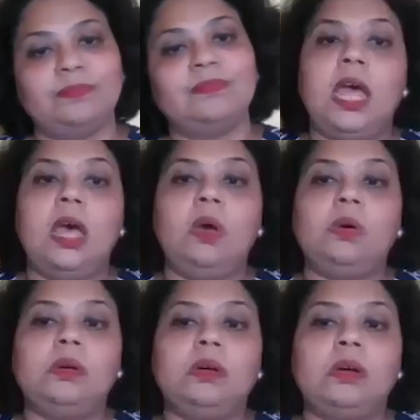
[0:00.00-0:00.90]

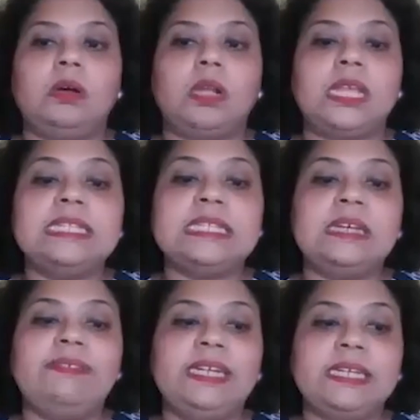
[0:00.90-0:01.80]
Now,
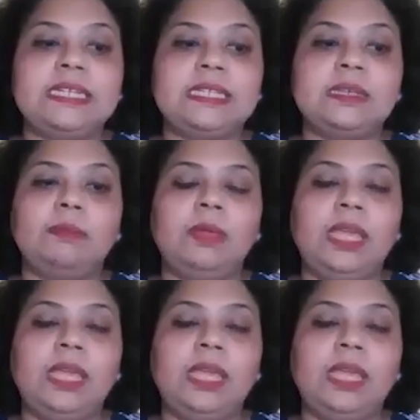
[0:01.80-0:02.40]
conservatism